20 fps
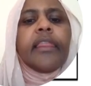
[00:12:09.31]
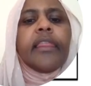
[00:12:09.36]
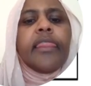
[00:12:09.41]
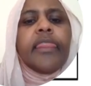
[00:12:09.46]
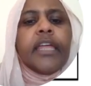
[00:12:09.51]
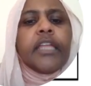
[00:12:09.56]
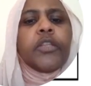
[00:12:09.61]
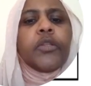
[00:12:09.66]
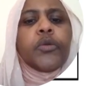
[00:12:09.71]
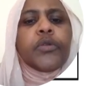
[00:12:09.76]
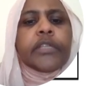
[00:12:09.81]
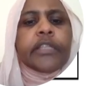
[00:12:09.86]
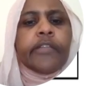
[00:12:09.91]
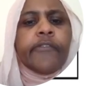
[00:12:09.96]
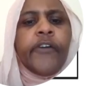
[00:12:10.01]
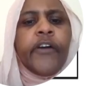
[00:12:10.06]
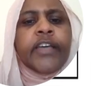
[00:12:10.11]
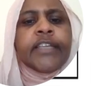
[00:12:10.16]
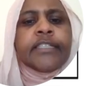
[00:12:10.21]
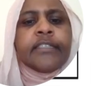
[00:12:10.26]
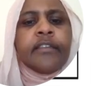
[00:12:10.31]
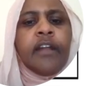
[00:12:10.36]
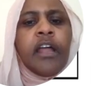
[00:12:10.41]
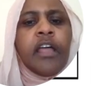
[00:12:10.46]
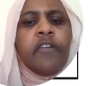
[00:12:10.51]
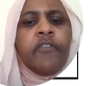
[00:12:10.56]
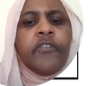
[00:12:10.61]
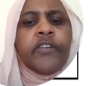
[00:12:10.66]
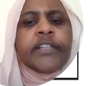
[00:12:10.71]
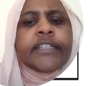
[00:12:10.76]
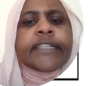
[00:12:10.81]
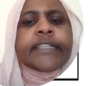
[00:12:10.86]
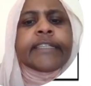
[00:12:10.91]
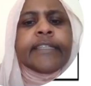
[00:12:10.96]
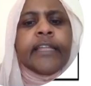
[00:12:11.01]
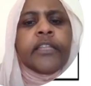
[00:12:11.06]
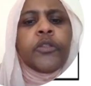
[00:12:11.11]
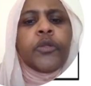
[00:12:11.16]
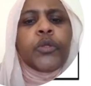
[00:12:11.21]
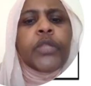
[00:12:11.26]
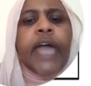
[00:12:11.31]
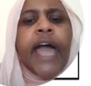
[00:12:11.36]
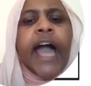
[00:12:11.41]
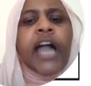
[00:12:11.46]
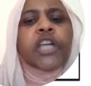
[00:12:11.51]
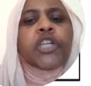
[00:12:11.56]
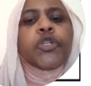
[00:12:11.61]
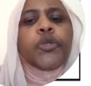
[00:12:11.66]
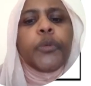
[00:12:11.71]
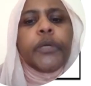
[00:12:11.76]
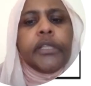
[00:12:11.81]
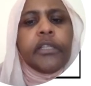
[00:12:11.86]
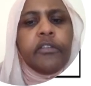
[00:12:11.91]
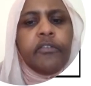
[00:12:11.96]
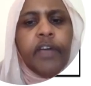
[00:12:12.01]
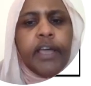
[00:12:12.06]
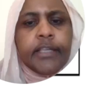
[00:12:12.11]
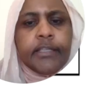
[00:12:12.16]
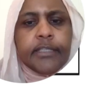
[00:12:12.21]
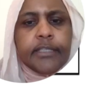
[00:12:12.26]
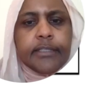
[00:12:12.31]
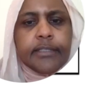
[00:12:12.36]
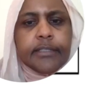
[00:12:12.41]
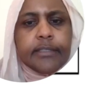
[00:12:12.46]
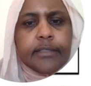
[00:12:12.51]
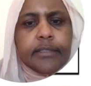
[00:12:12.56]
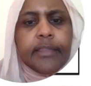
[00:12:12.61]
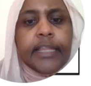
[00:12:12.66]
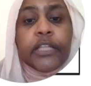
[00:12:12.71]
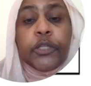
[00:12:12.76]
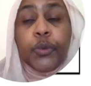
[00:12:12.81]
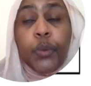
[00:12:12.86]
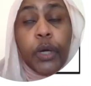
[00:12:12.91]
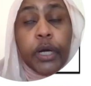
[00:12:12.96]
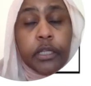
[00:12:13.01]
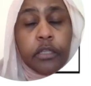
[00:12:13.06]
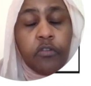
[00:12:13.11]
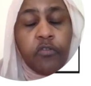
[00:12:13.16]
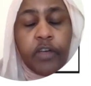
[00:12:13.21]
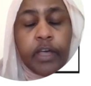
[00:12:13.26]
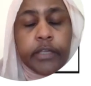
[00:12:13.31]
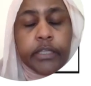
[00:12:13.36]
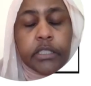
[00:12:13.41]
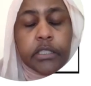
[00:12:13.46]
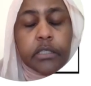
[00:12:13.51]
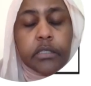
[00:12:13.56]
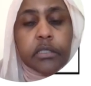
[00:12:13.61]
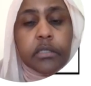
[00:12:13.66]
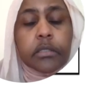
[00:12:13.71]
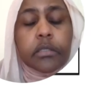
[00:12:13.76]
then to the device drivers, then to the actual devices, network devices.